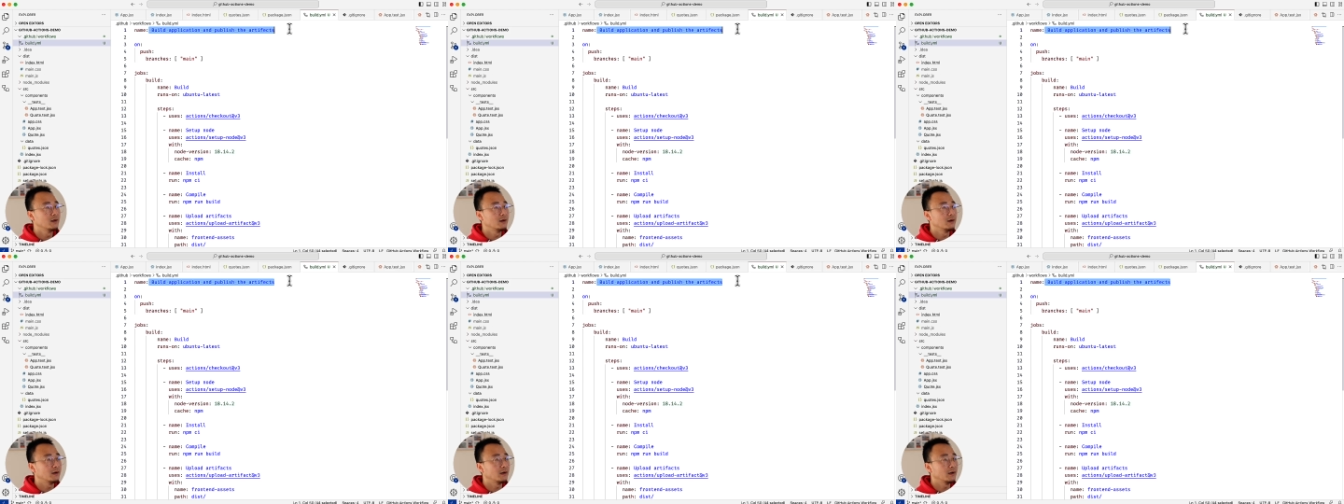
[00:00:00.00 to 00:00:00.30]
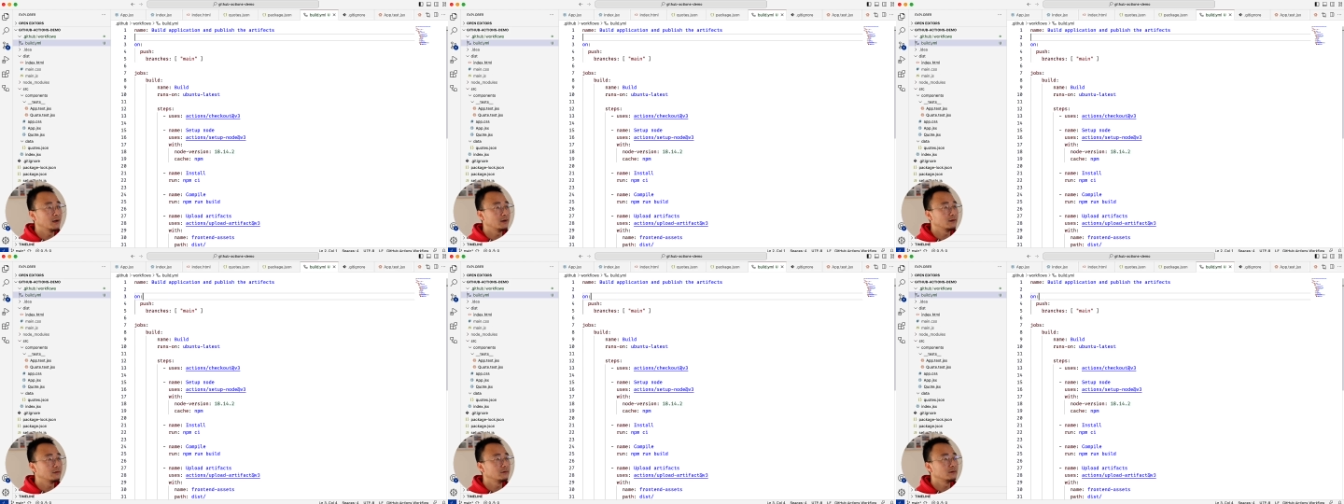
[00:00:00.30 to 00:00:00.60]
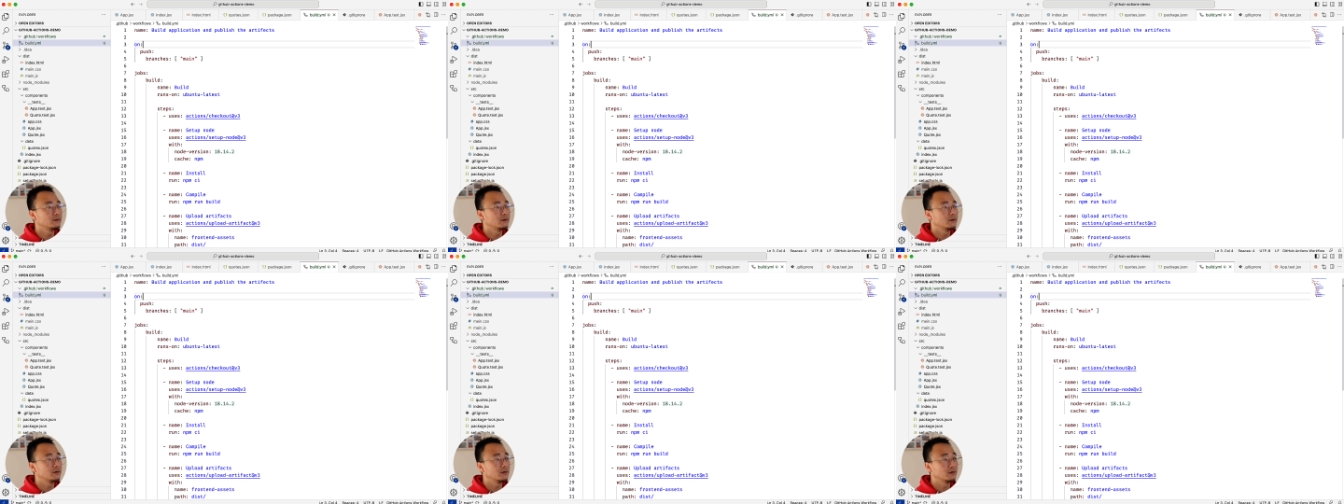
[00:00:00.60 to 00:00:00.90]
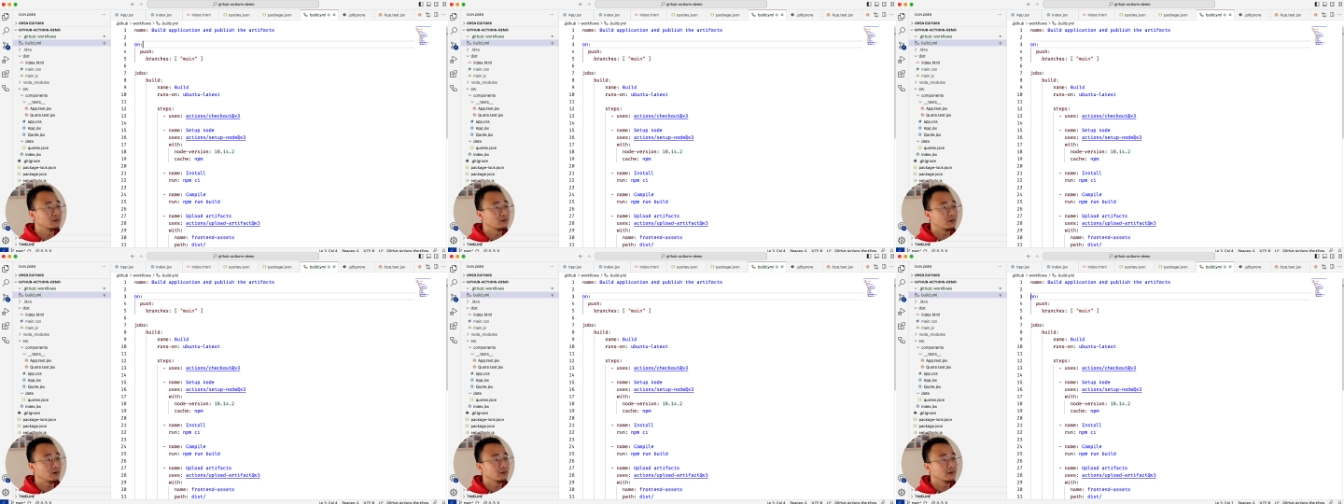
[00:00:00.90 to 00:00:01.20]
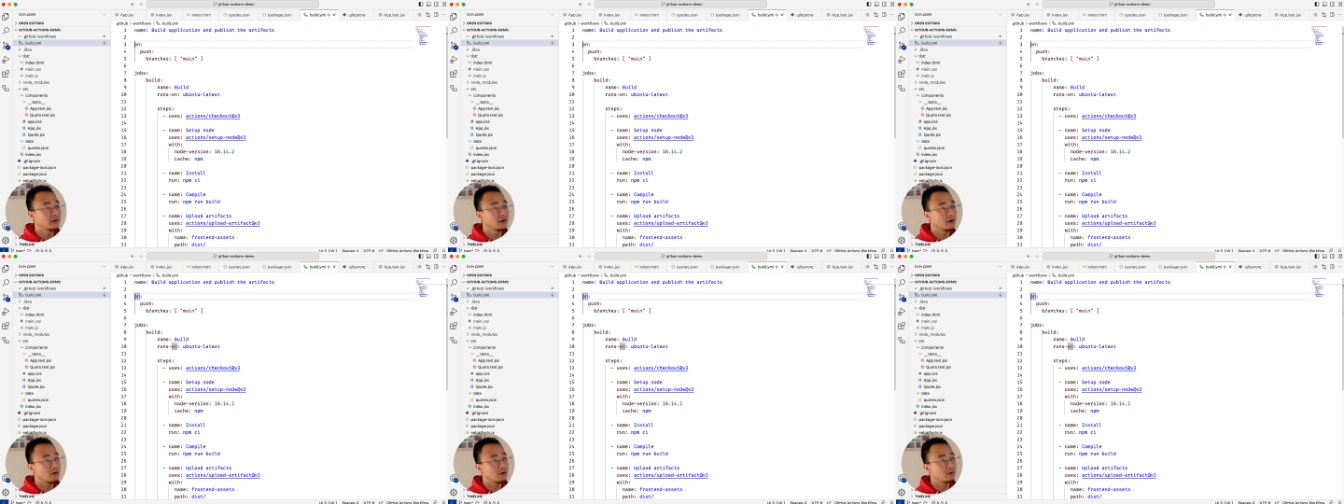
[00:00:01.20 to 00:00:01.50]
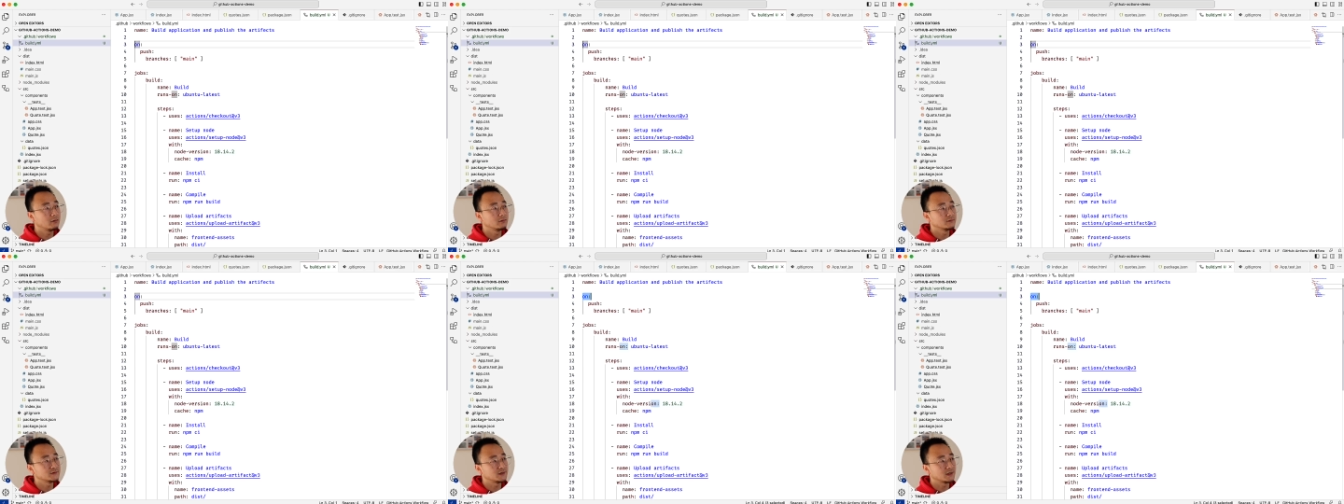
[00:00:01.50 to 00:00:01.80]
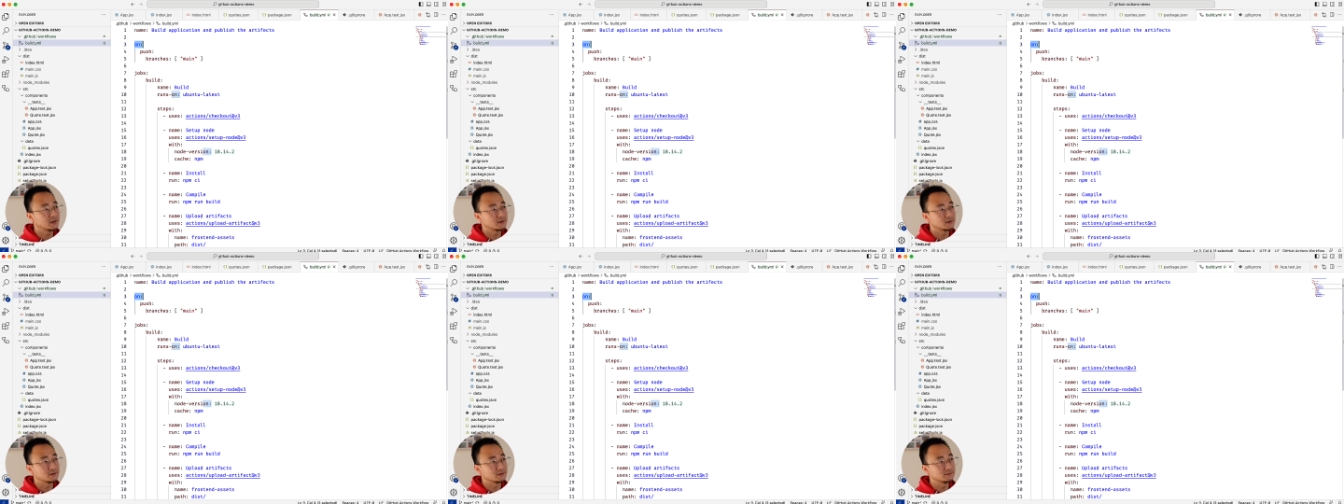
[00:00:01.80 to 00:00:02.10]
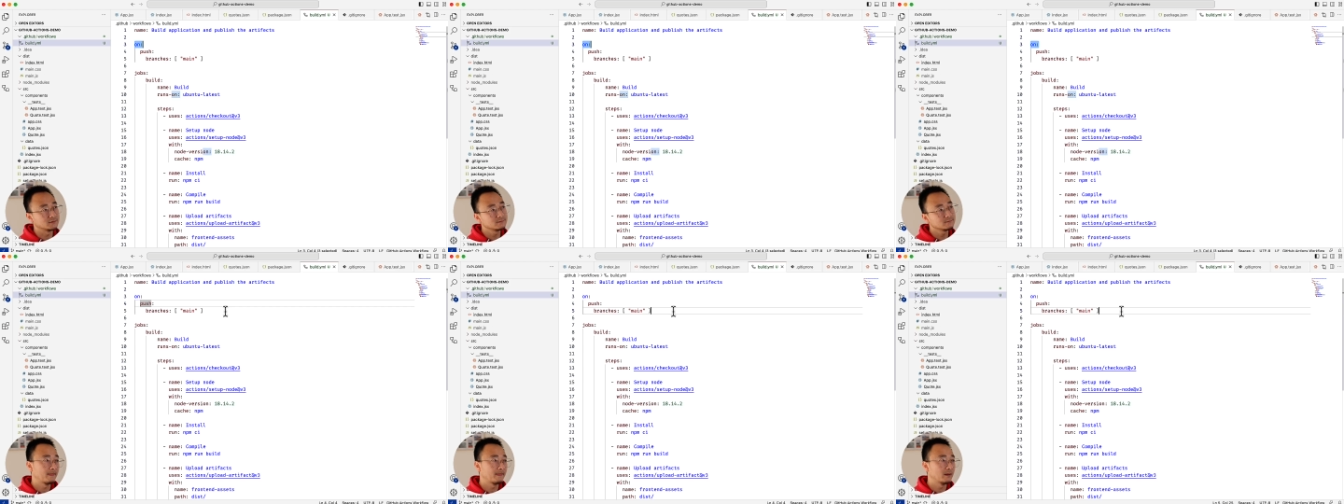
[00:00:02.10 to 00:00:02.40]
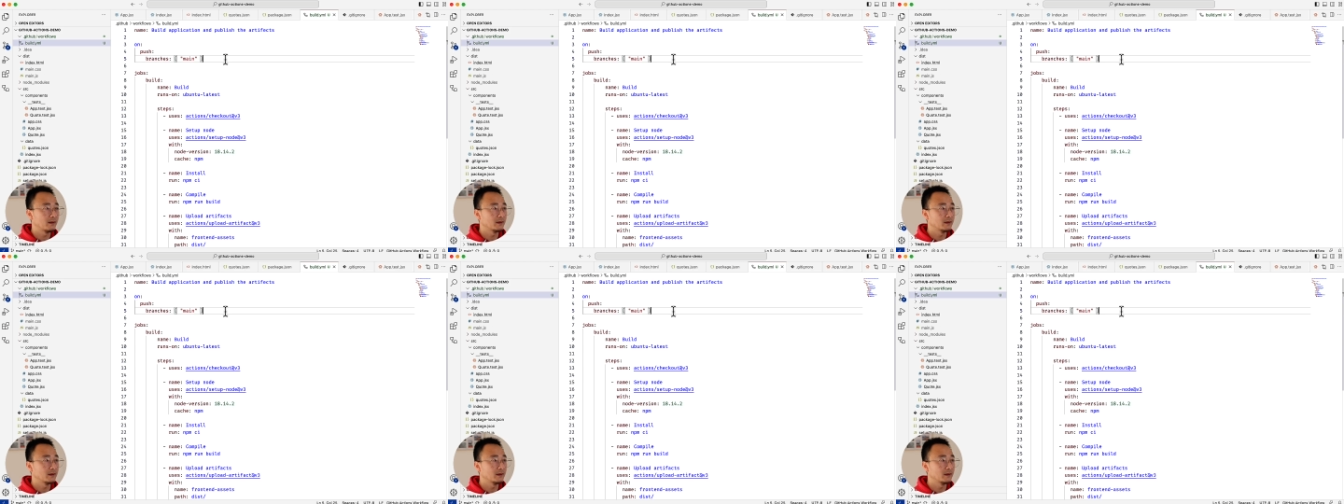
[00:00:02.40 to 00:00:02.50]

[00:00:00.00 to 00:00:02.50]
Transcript: And in on the on section,